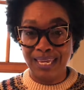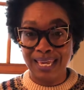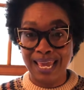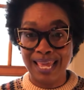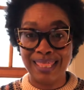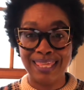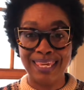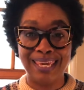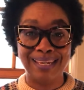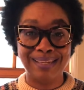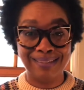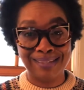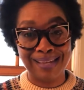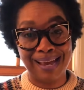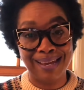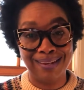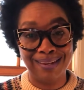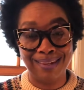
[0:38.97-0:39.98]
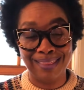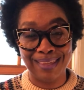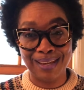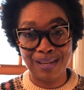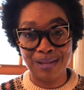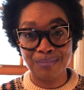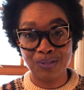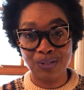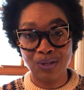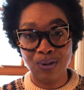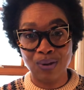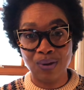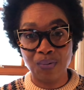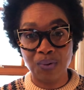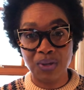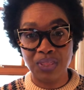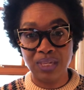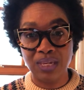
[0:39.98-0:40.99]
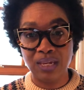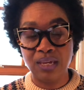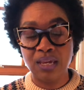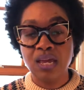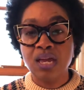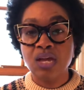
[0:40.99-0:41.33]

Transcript: and the anxiety that comes along with it.